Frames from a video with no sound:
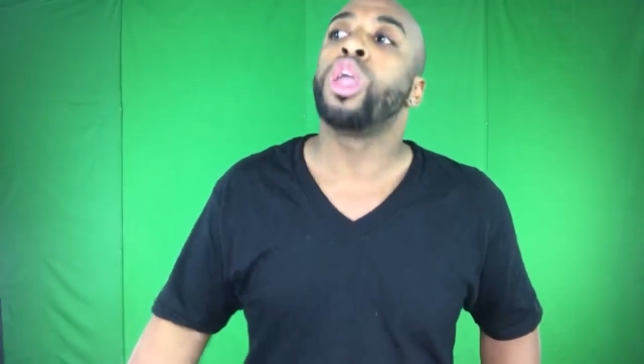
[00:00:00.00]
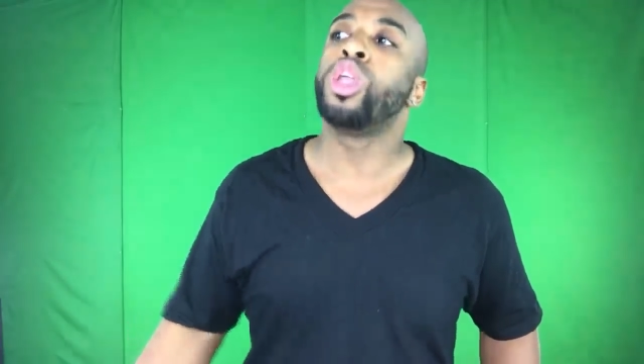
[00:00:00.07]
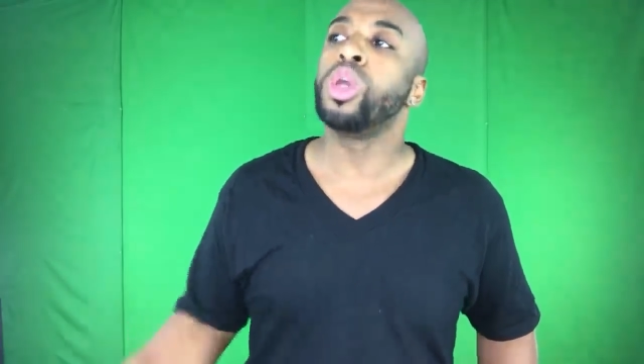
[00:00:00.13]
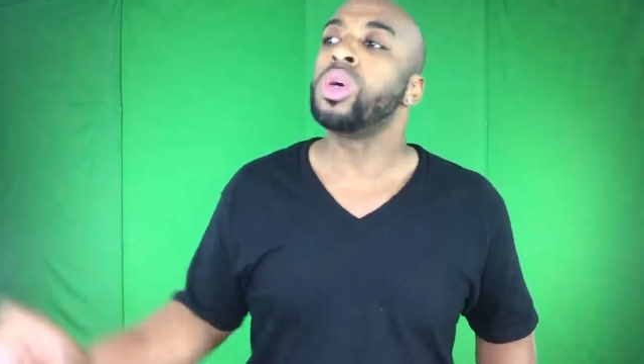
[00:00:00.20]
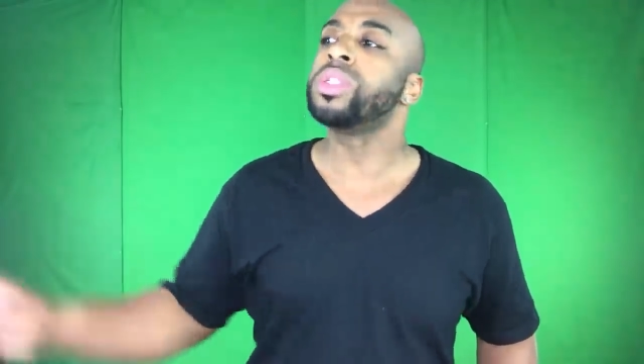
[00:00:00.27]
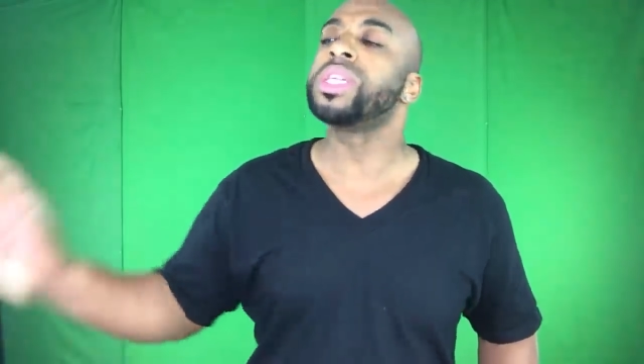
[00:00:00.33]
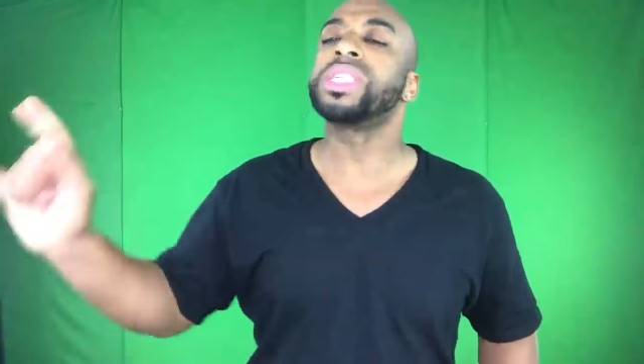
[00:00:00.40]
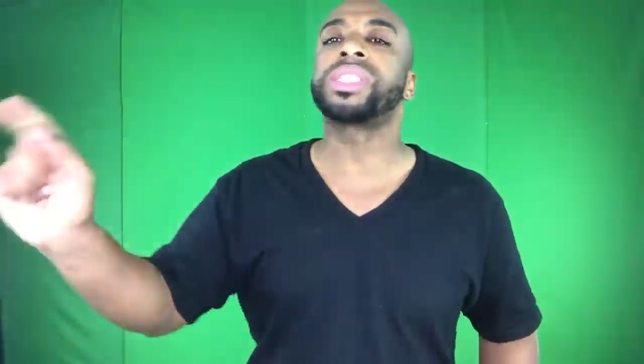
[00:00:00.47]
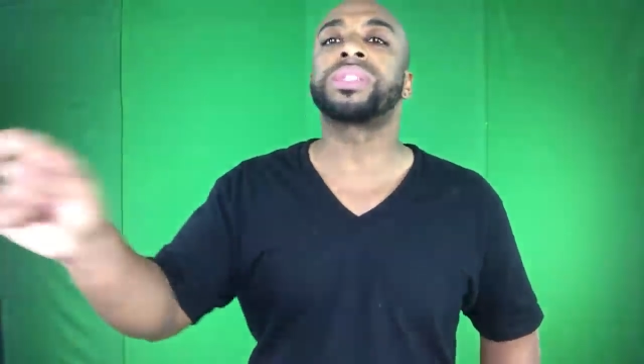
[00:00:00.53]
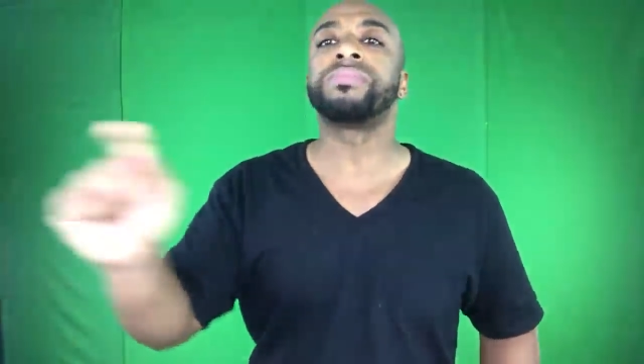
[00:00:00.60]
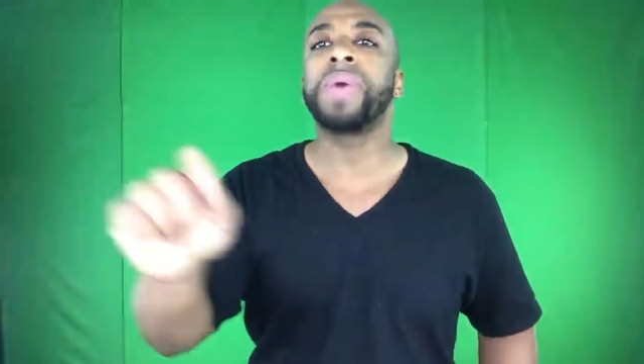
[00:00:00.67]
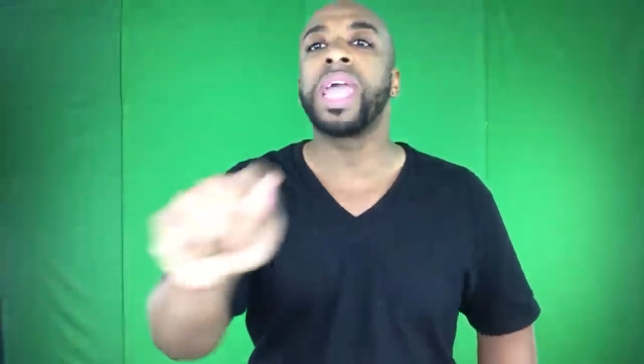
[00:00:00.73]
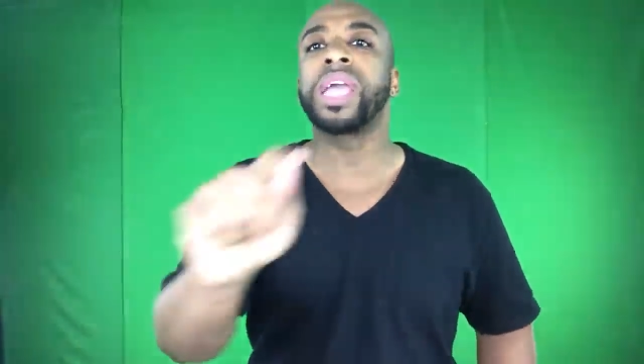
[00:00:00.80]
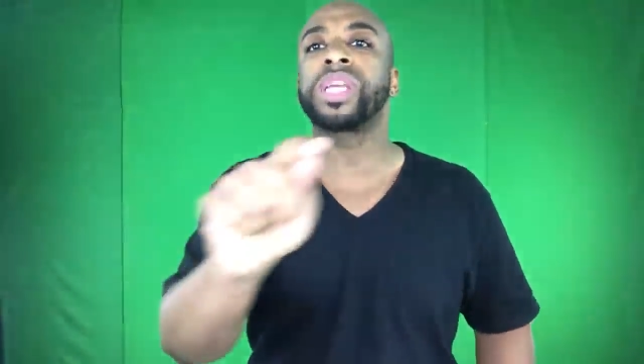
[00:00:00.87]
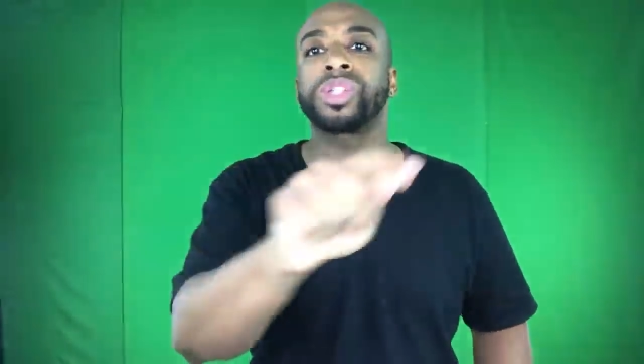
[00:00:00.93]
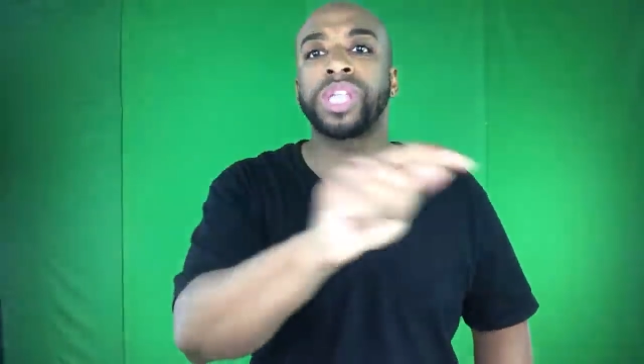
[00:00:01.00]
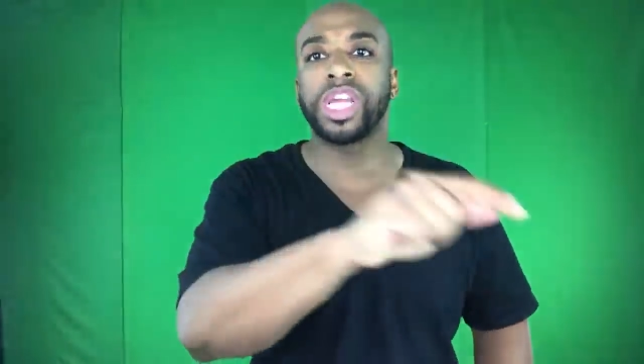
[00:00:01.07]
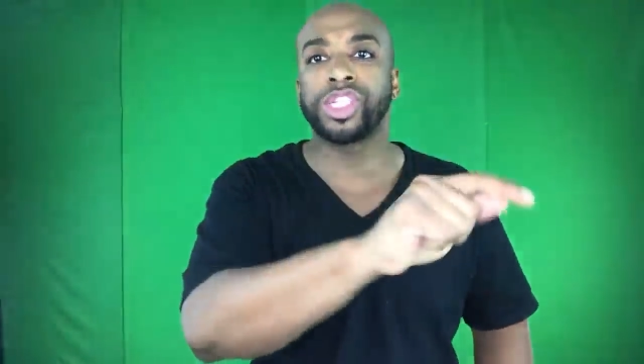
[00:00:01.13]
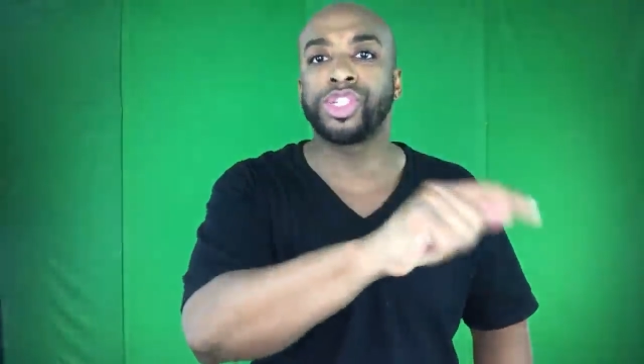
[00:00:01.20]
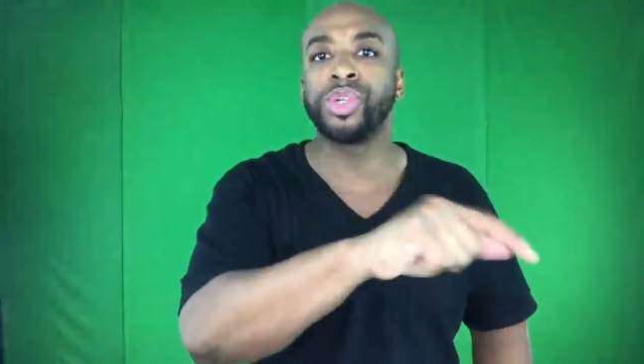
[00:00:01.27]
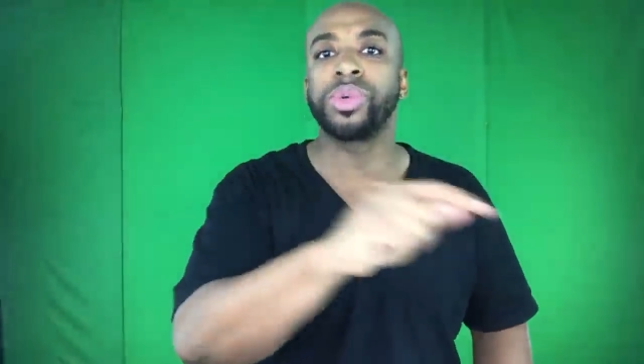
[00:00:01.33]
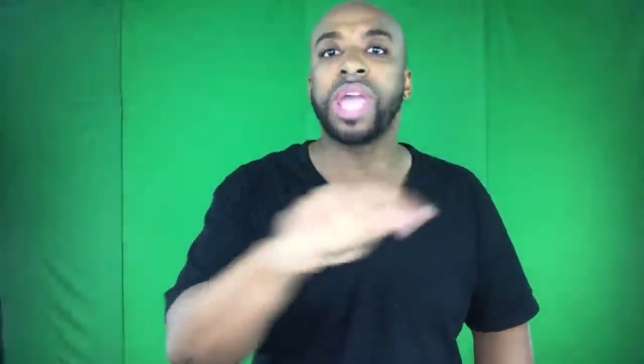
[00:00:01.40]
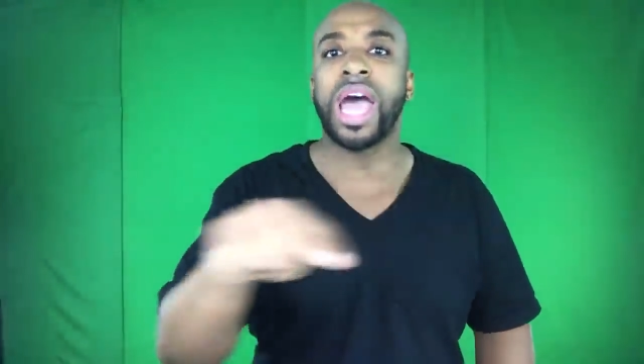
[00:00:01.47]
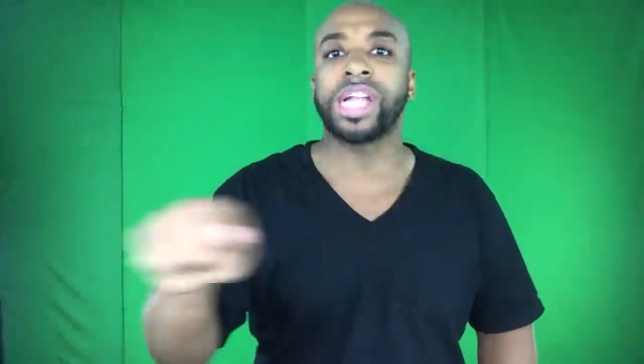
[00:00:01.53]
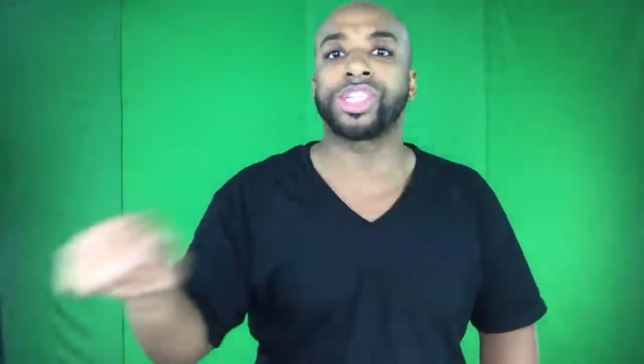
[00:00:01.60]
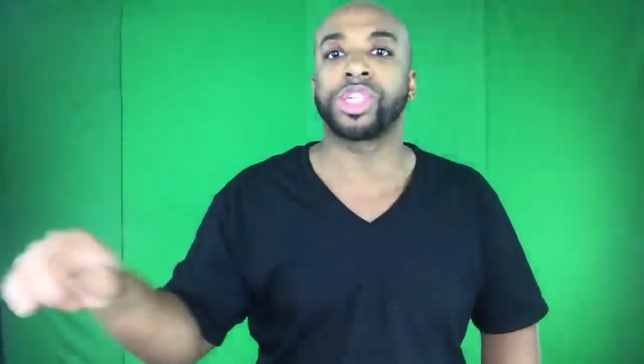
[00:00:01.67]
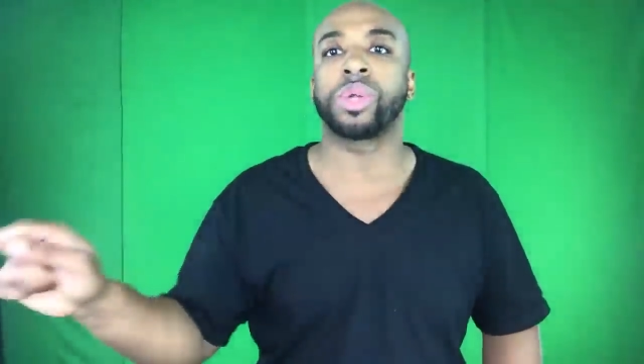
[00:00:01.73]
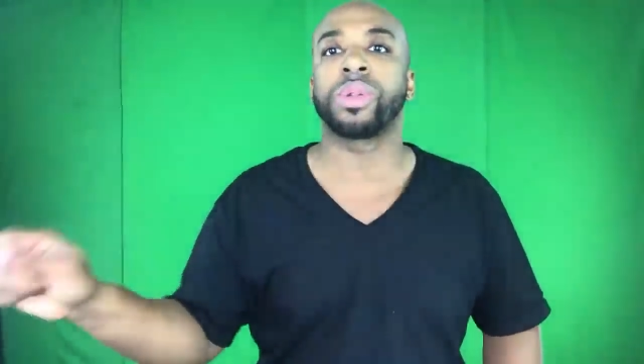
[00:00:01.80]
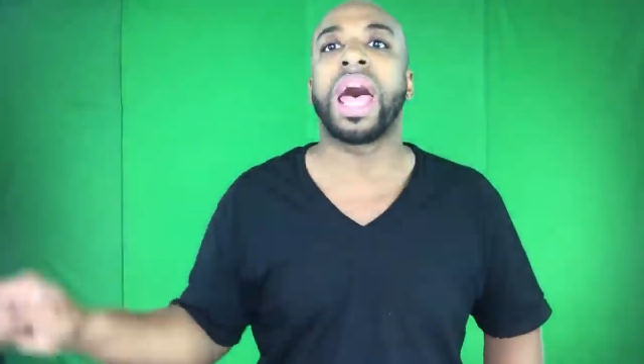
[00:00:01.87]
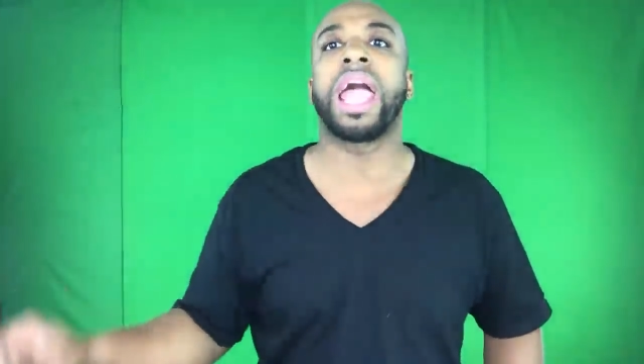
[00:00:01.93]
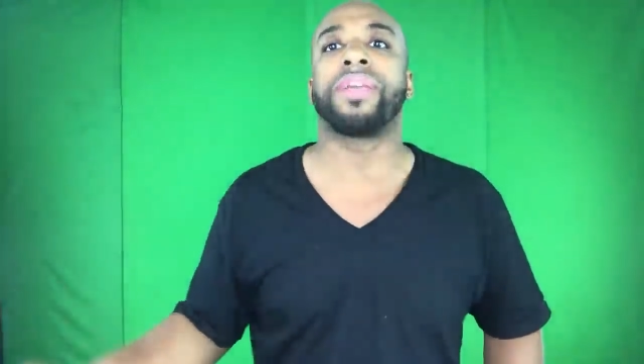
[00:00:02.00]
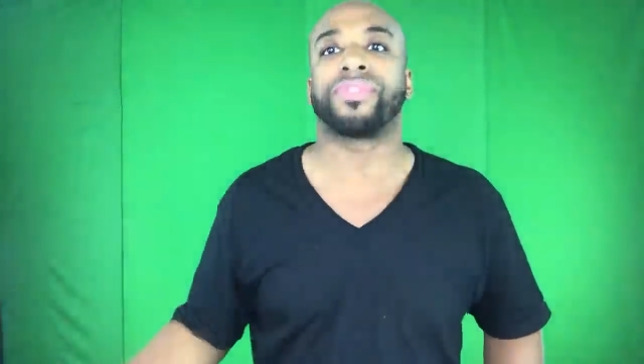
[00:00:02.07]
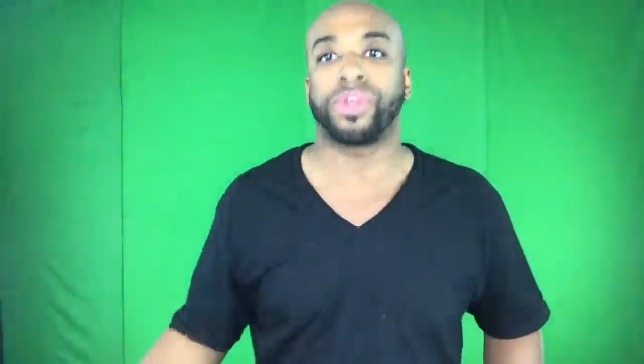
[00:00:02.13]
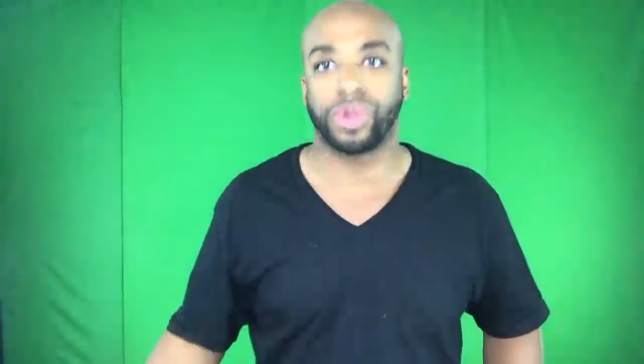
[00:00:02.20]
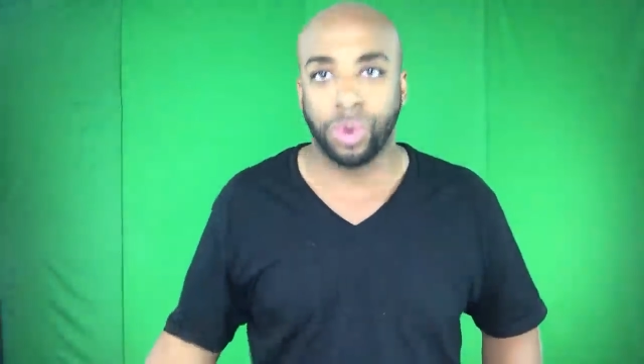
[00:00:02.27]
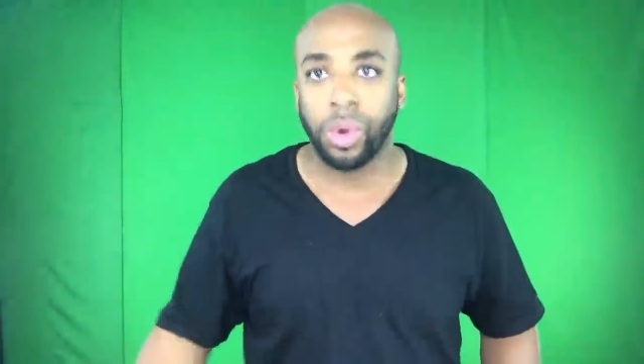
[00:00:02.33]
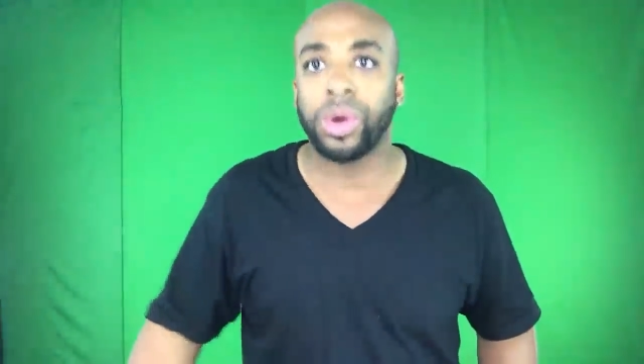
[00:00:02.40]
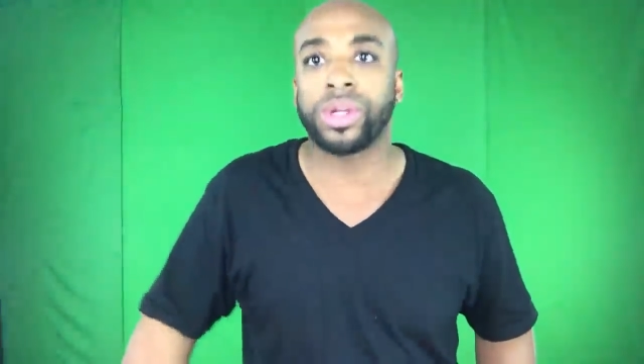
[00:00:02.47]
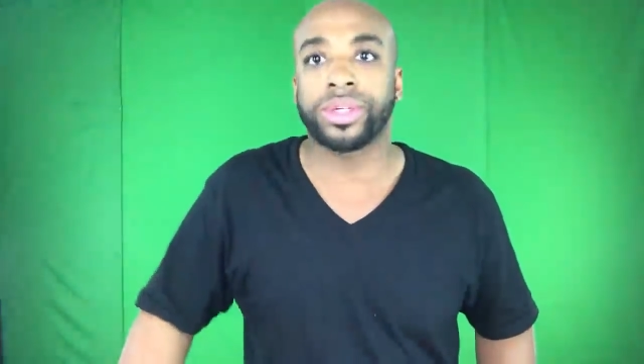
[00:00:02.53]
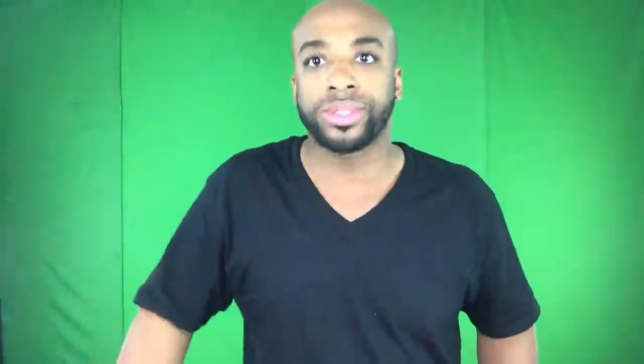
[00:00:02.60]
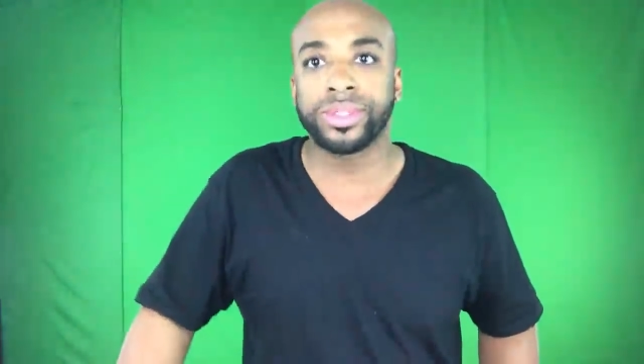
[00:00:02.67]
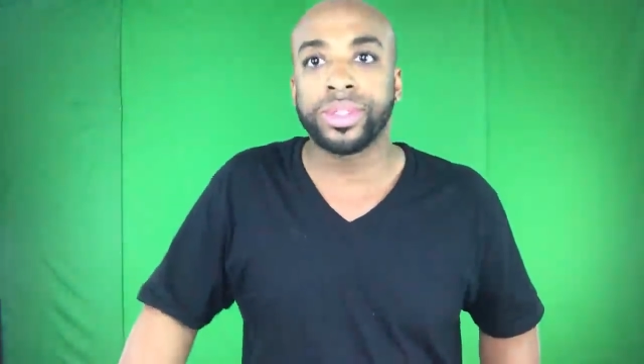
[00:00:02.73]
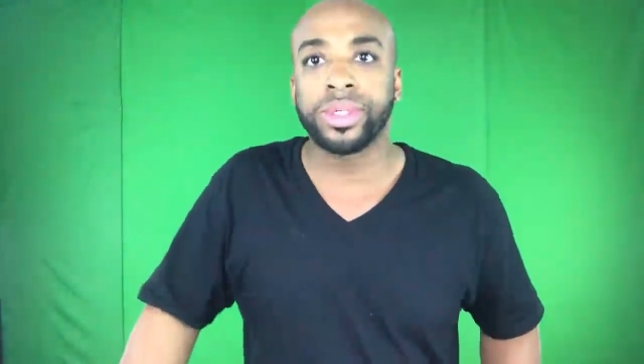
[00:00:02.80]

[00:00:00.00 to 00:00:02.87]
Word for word: you just make sure that you got your life in order.